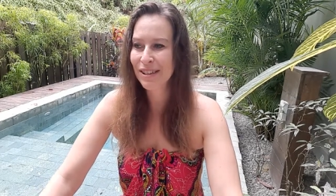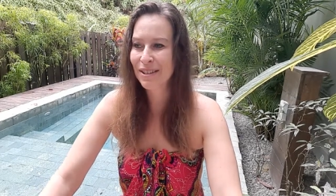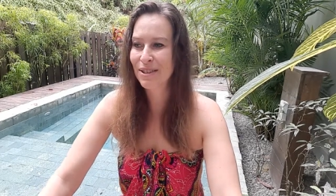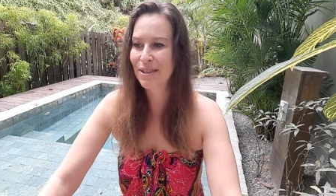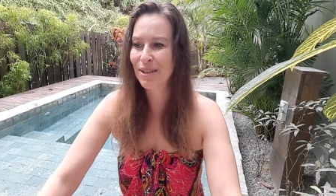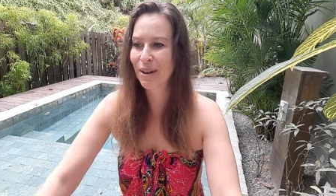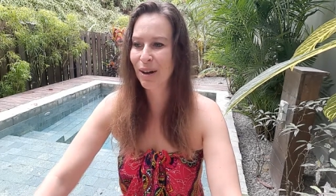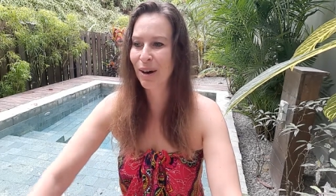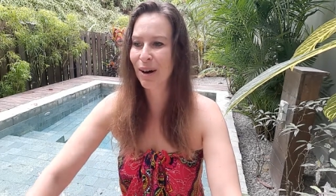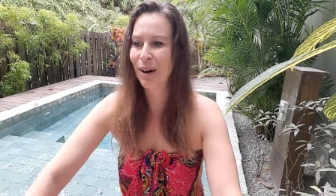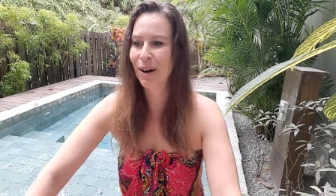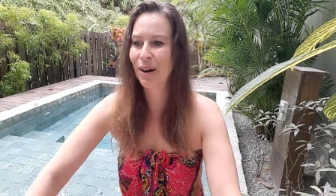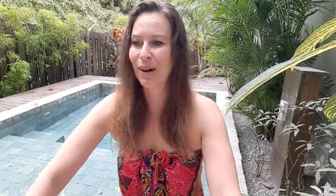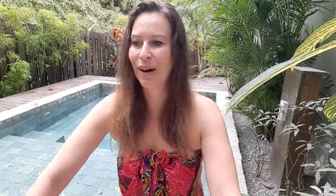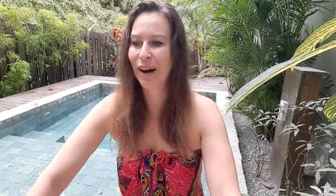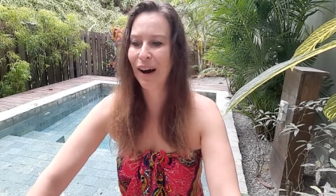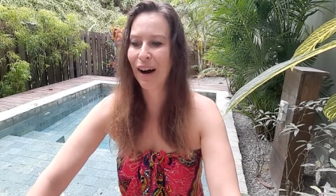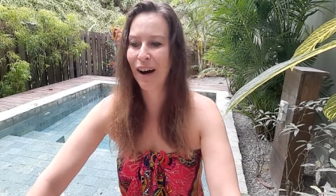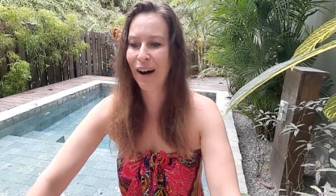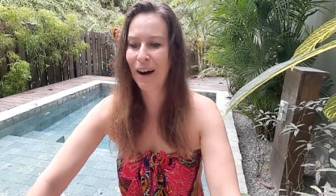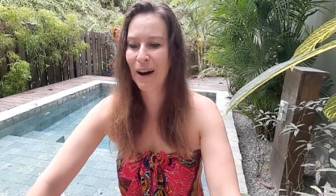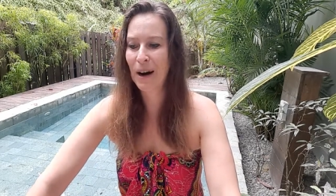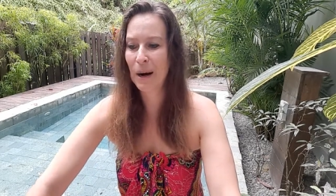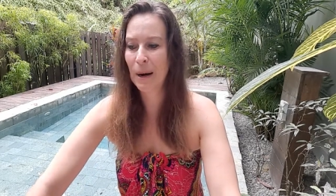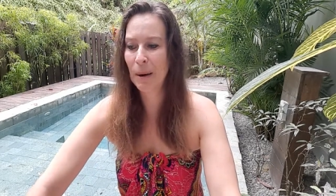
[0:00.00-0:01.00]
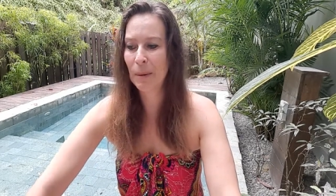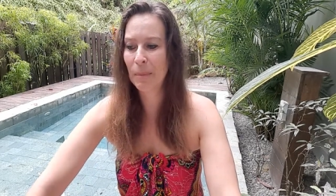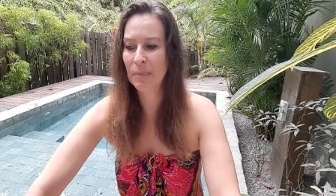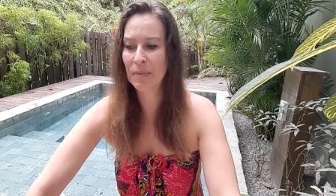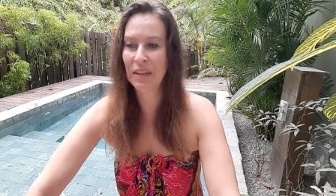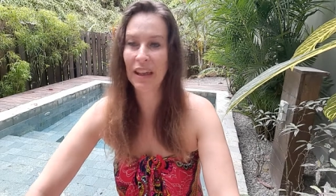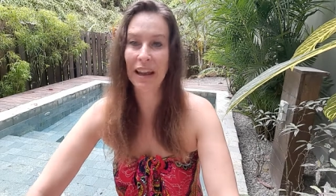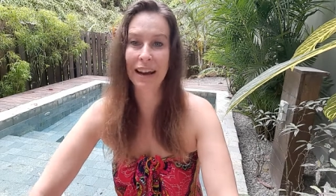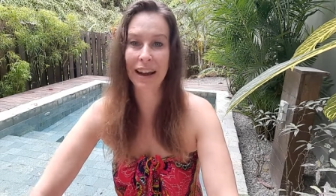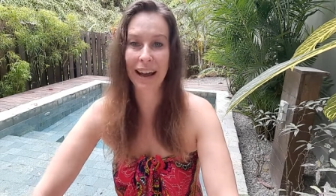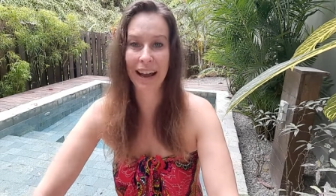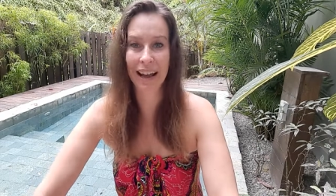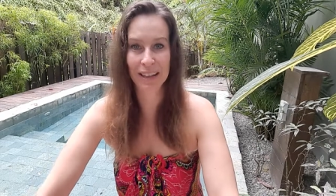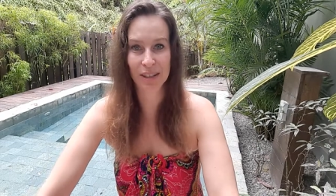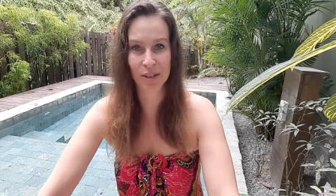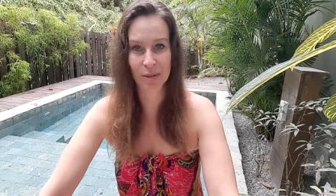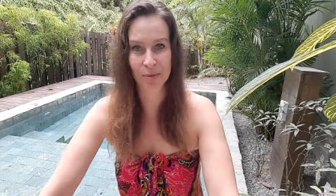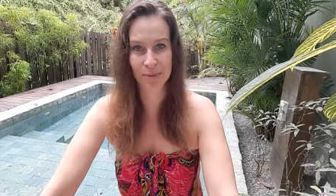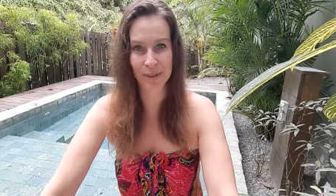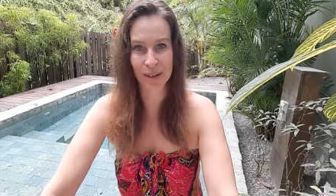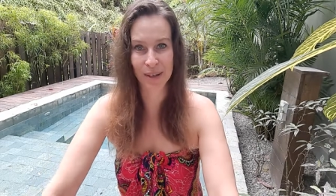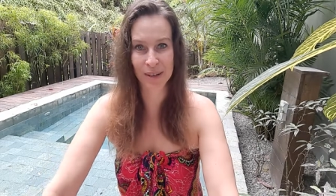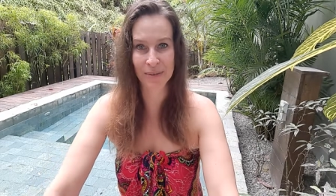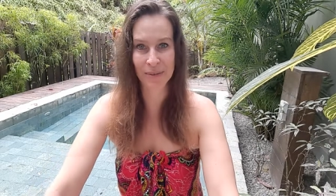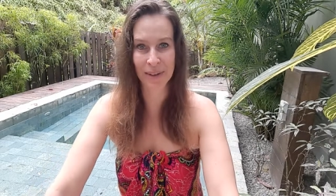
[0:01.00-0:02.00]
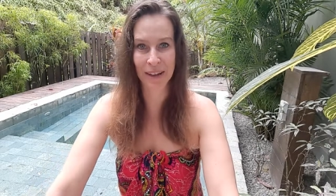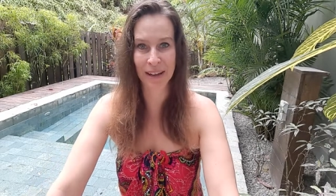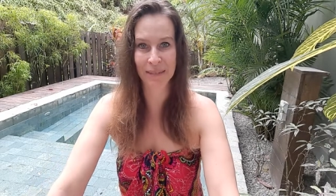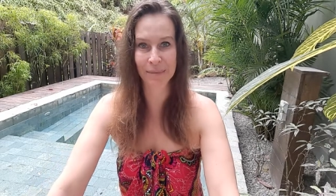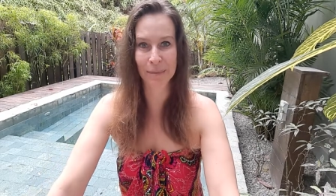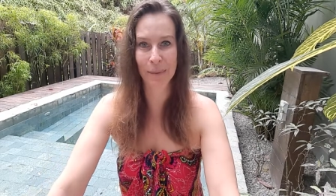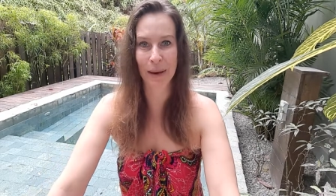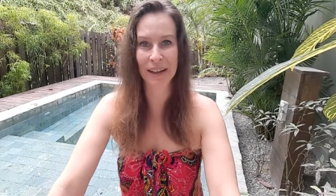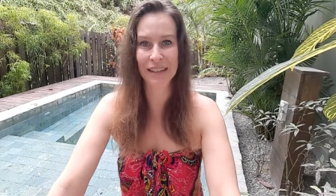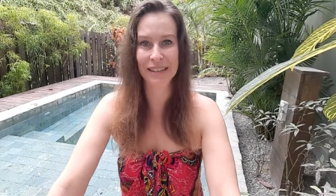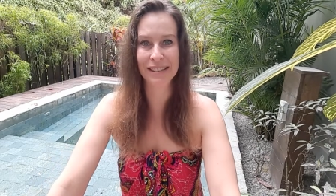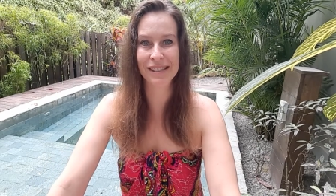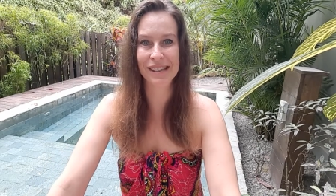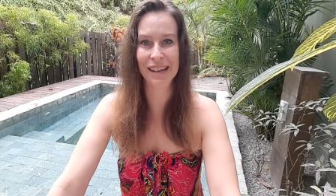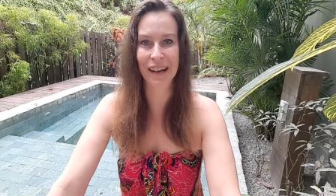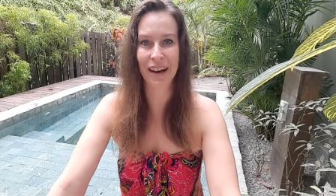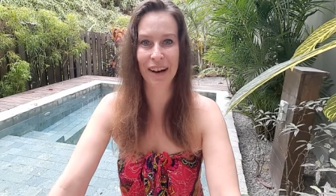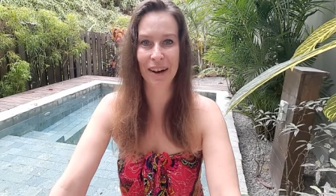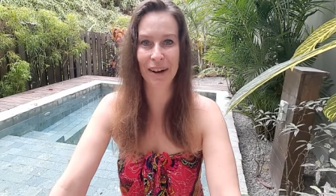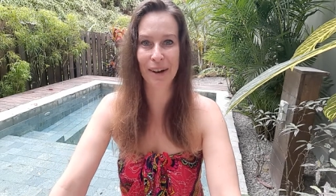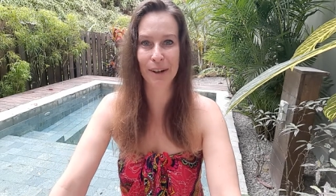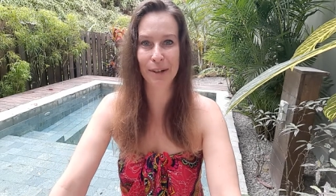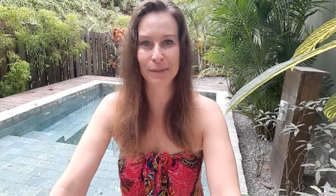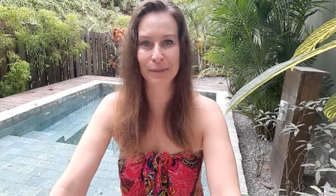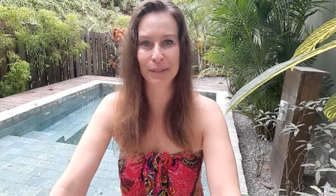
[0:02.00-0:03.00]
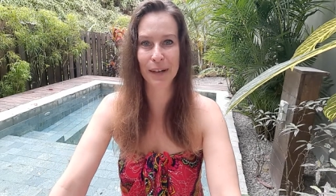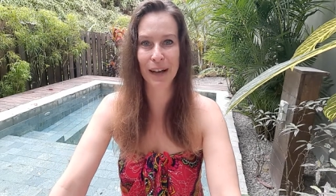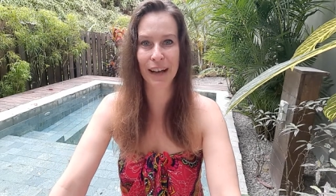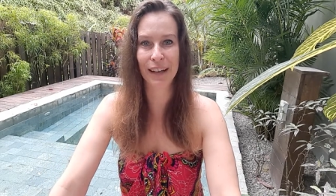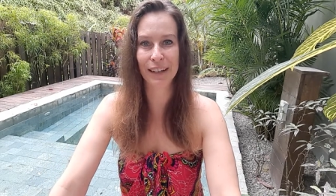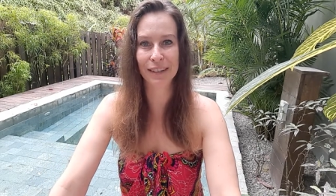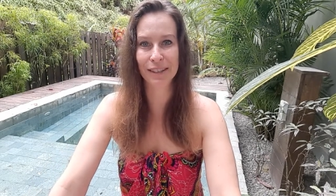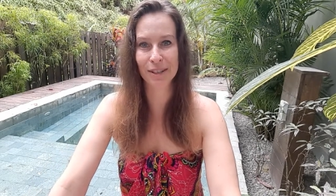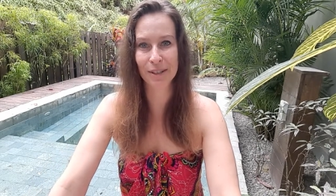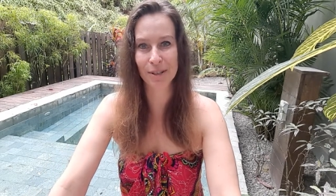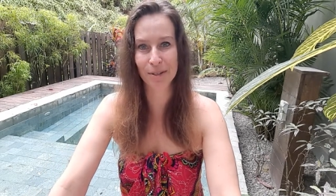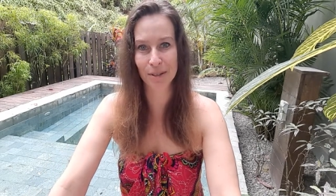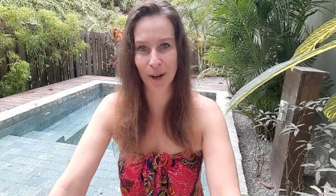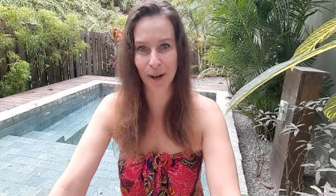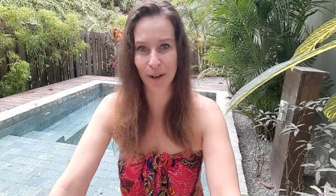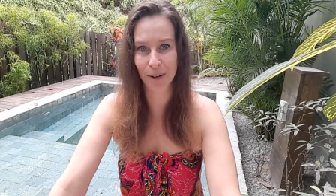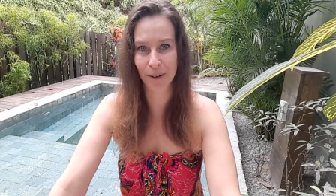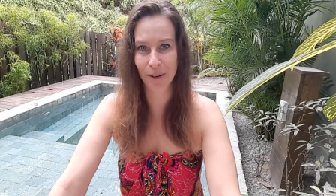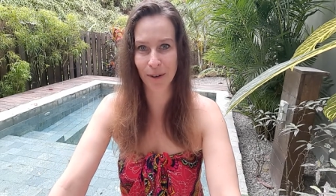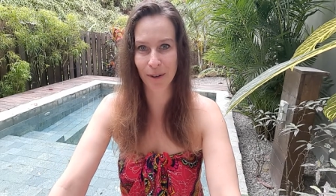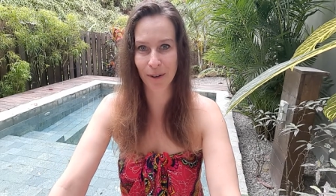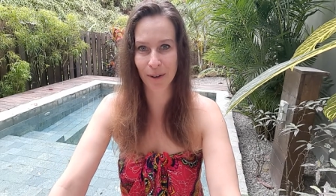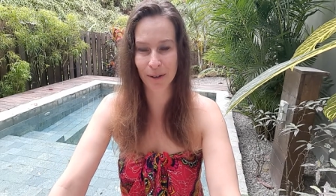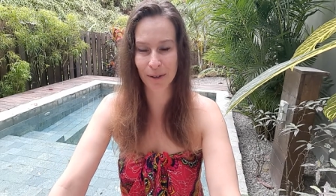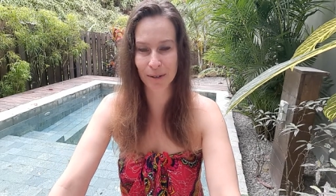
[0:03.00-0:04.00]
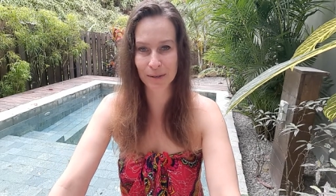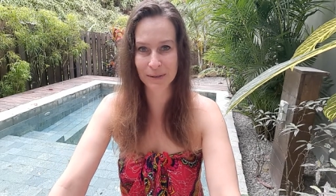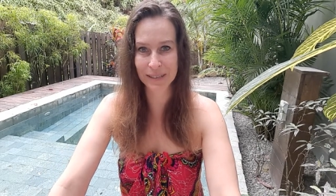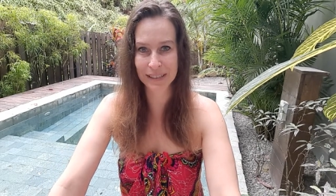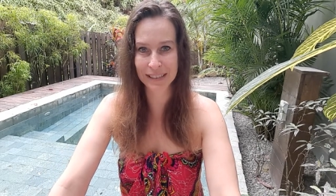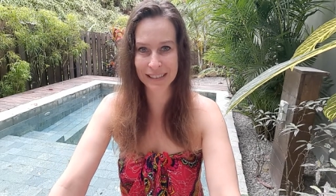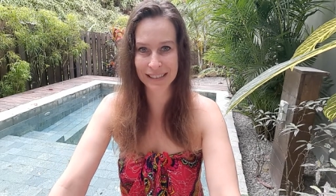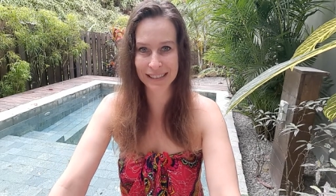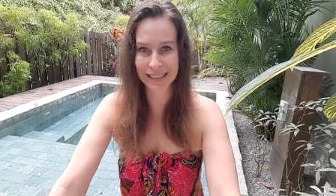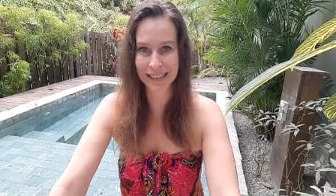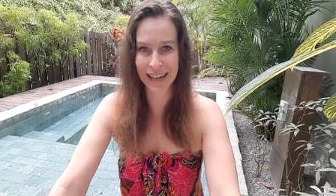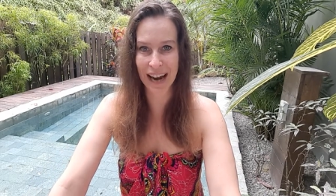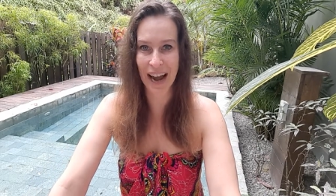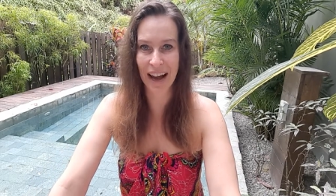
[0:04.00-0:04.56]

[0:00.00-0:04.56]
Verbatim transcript: so um, then I had to reinvent myself and start all over.